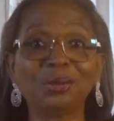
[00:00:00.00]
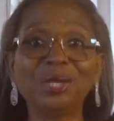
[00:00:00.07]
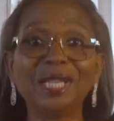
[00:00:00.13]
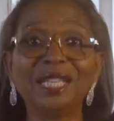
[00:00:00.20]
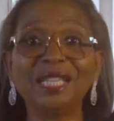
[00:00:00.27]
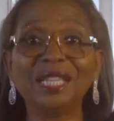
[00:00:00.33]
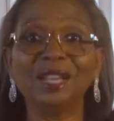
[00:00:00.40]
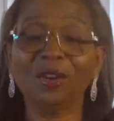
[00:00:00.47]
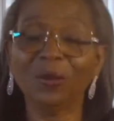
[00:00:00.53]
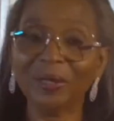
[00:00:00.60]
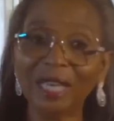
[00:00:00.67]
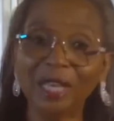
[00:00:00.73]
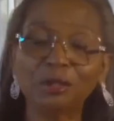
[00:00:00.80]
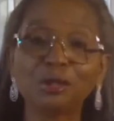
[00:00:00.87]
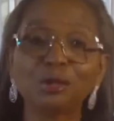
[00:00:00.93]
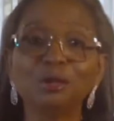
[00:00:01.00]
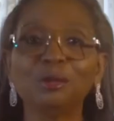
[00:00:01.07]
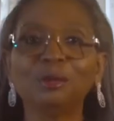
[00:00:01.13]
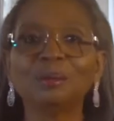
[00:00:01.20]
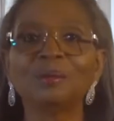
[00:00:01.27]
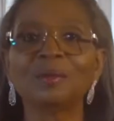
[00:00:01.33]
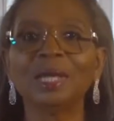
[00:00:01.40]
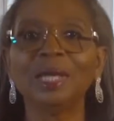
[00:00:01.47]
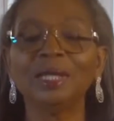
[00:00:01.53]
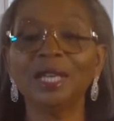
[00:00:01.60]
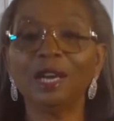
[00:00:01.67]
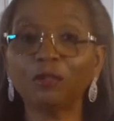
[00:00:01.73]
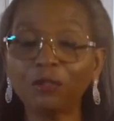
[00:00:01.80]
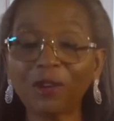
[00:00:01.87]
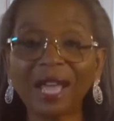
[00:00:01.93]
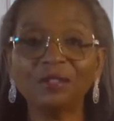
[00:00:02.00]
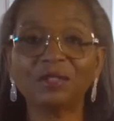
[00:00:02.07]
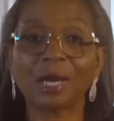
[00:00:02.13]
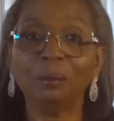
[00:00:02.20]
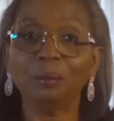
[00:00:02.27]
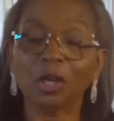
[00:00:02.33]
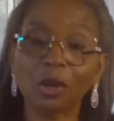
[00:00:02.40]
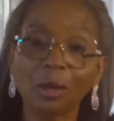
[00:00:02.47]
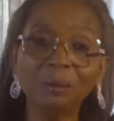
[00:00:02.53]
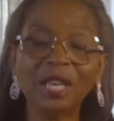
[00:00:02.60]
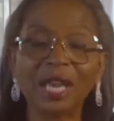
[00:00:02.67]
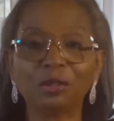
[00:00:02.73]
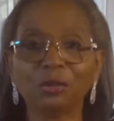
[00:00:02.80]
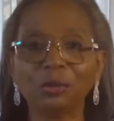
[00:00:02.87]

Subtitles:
3 or year 2. Year 5 can become year